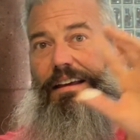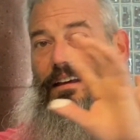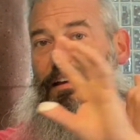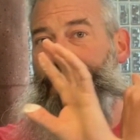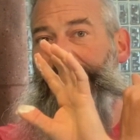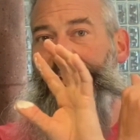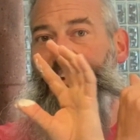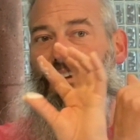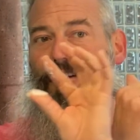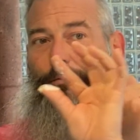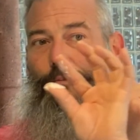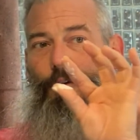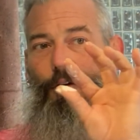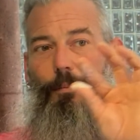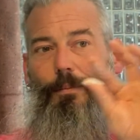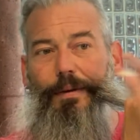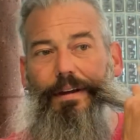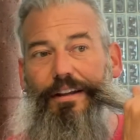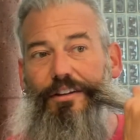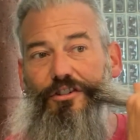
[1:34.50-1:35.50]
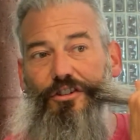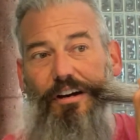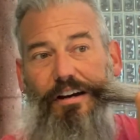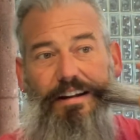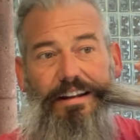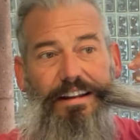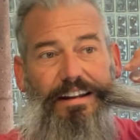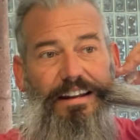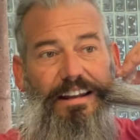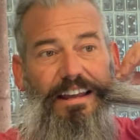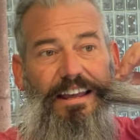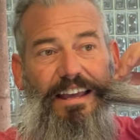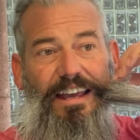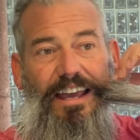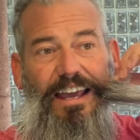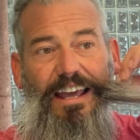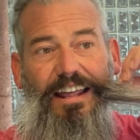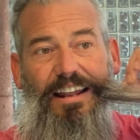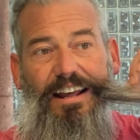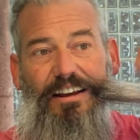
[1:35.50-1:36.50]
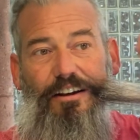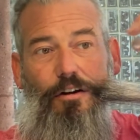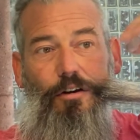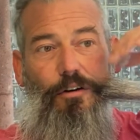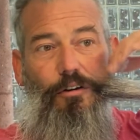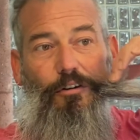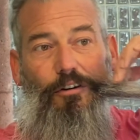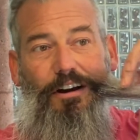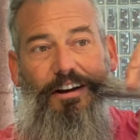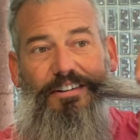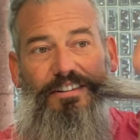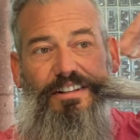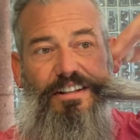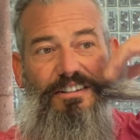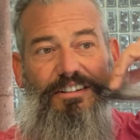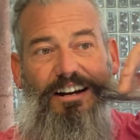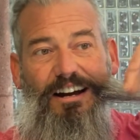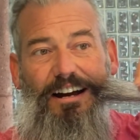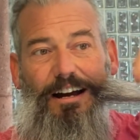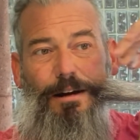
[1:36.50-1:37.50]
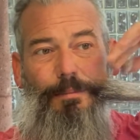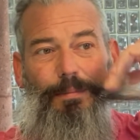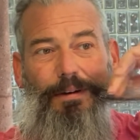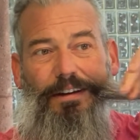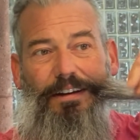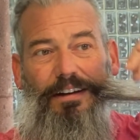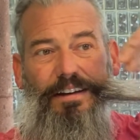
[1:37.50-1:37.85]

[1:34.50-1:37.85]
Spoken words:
get a little more pinch on it, and I go across the top